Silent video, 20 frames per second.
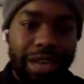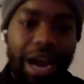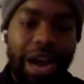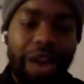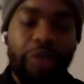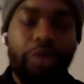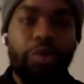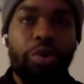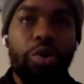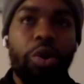how
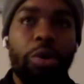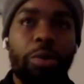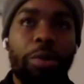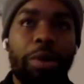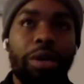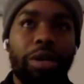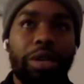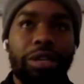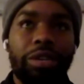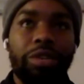you go
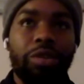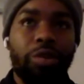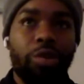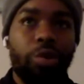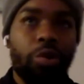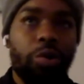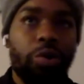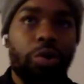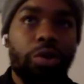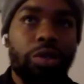about getting
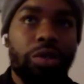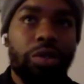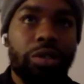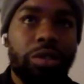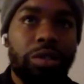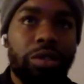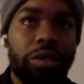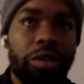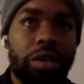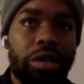
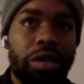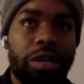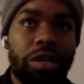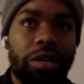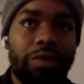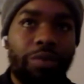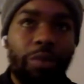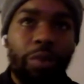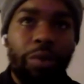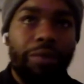yours,
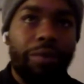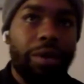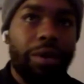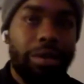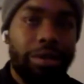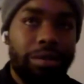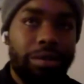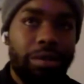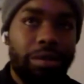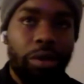
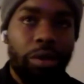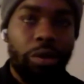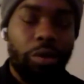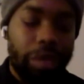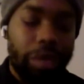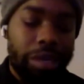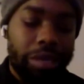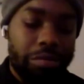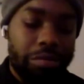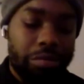
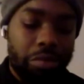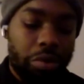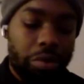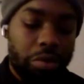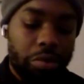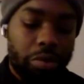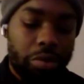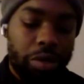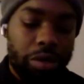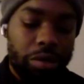locating
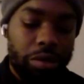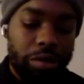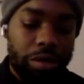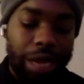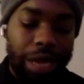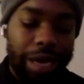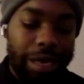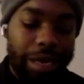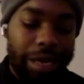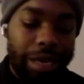or
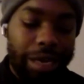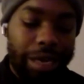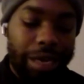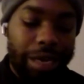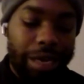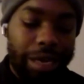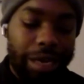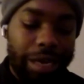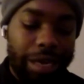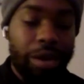locking
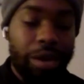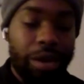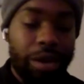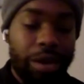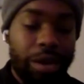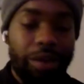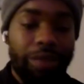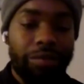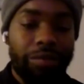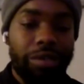down in your
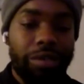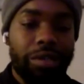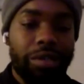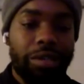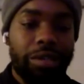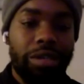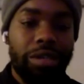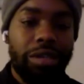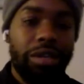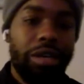ARV,
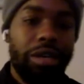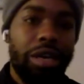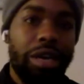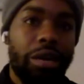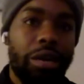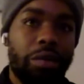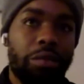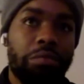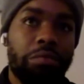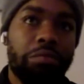
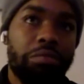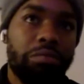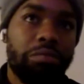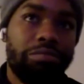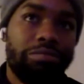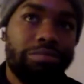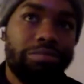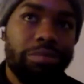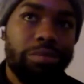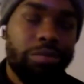and
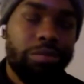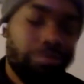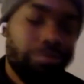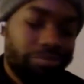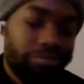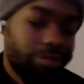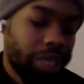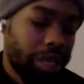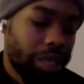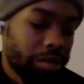
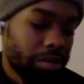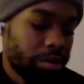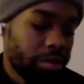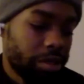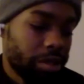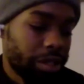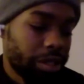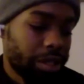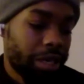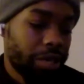yeah,
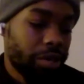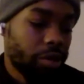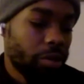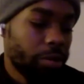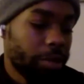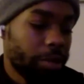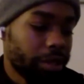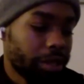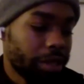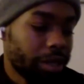just how you go
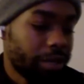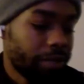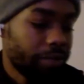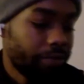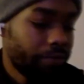about that.